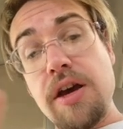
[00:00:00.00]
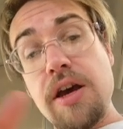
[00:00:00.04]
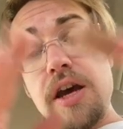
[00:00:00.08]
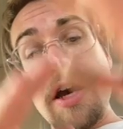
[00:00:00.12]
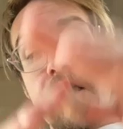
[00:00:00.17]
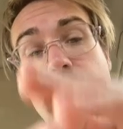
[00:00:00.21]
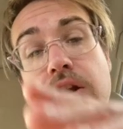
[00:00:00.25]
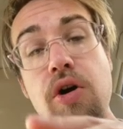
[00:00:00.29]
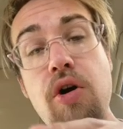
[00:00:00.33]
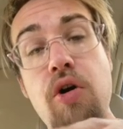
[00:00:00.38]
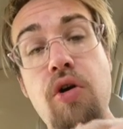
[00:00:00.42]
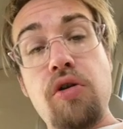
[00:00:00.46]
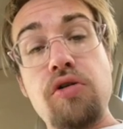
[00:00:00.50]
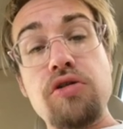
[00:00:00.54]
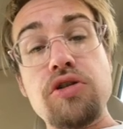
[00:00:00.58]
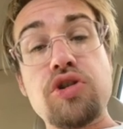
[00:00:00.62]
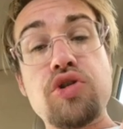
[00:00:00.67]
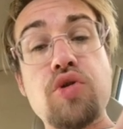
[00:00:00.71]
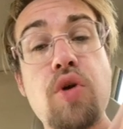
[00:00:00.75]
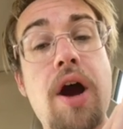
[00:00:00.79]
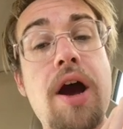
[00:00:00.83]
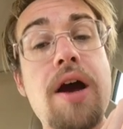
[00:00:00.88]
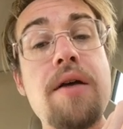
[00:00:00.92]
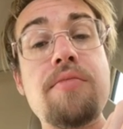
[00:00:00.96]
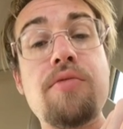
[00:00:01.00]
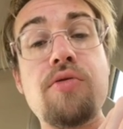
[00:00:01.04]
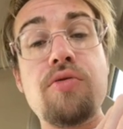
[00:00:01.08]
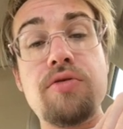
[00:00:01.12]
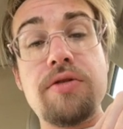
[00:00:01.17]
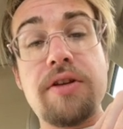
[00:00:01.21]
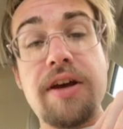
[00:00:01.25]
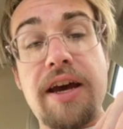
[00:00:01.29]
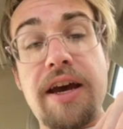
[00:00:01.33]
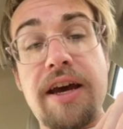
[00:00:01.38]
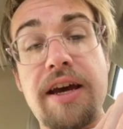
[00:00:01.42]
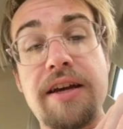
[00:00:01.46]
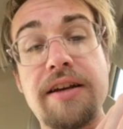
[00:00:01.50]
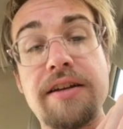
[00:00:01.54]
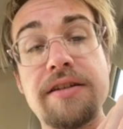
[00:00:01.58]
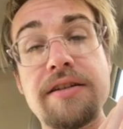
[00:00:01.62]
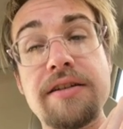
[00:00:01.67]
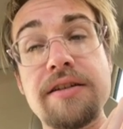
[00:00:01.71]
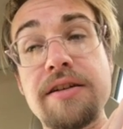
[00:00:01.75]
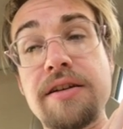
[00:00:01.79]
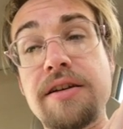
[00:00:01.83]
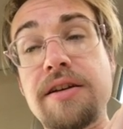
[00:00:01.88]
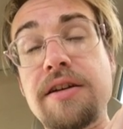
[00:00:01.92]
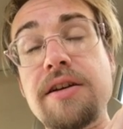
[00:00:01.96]
In the old tribal
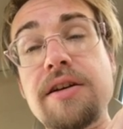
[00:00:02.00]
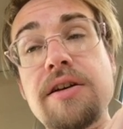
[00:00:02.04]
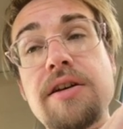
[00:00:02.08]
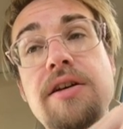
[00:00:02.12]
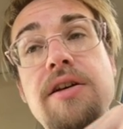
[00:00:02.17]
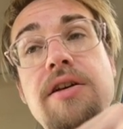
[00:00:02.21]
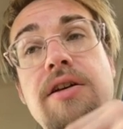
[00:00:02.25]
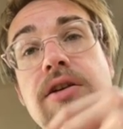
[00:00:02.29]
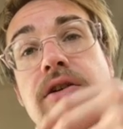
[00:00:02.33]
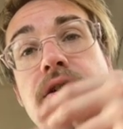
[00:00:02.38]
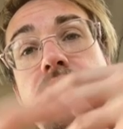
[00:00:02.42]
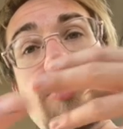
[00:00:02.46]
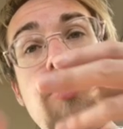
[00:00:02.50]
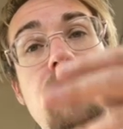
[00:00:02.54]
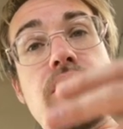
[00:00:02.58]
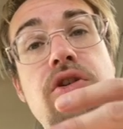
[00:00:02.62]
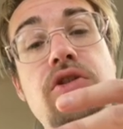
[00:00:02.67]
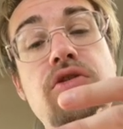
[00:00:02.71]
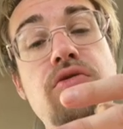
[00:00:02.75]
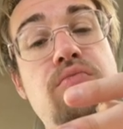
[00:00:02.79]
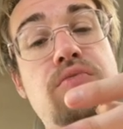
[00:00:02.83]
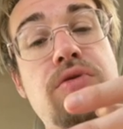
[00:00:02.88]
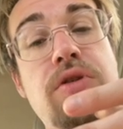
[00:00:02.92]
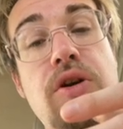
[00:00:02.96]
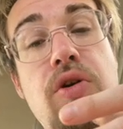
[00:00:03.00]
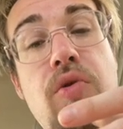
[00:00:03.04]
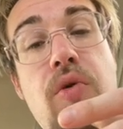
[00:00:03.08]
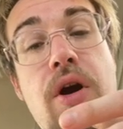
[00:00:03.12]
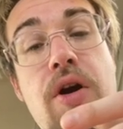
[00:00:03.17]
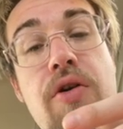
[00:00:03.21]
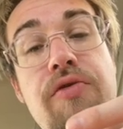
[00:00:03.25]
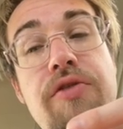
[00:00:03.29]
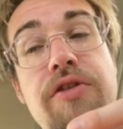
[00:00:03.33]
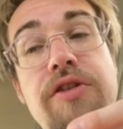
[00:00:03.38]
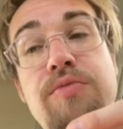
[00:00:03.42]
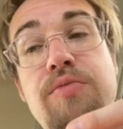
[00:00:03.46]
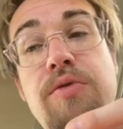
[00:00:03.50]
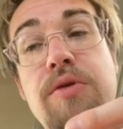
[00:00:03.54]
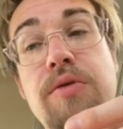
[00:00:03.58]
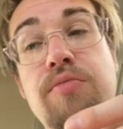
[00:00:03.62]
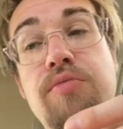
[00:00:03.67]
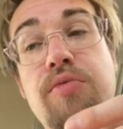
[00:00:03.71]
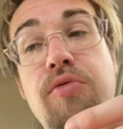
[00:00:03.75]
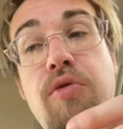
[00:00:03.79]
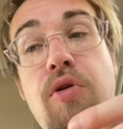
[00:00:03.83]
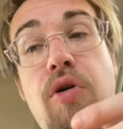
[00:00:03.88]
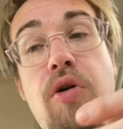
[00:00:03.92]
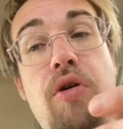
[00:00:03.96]
days, you'd be around these
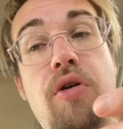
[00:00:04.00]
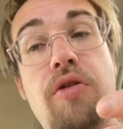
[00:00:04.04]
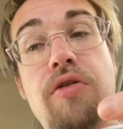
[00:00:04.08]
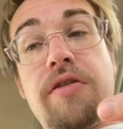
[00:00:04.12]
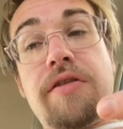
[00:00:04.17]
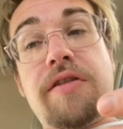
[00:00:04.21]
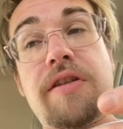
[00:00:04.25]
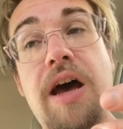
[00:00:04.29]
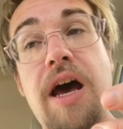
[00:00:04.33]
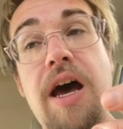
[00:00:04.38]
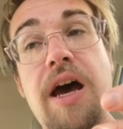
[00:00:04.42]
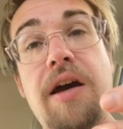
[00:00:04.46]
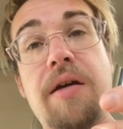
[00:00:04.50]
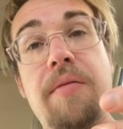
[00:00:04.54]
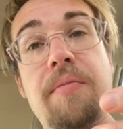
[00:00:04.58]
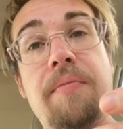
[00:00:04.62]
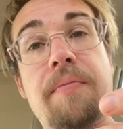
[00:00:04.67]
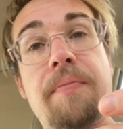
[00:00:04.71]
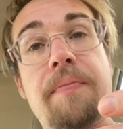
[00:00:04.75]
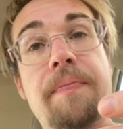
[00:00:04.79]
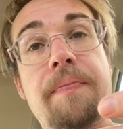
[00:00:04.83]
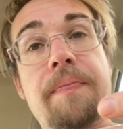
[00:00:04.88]
people all the time.